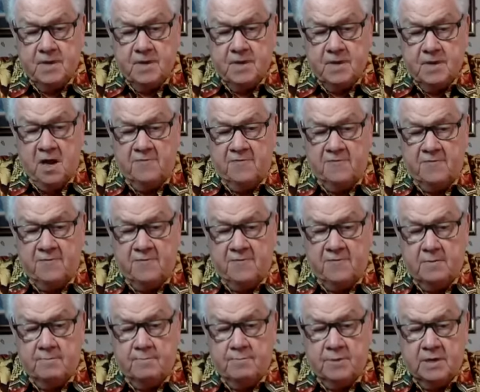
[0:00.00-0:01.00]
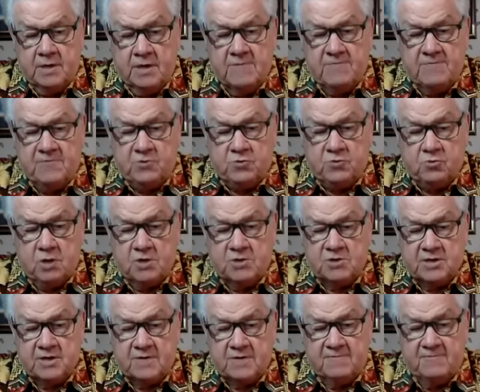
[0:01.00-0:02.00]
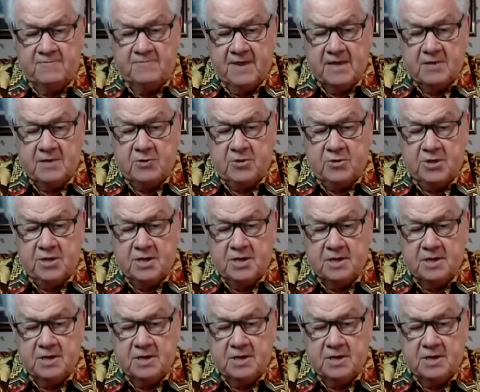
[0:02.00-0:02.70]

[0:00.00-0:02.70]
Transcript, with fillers: of belief, trust, and faith,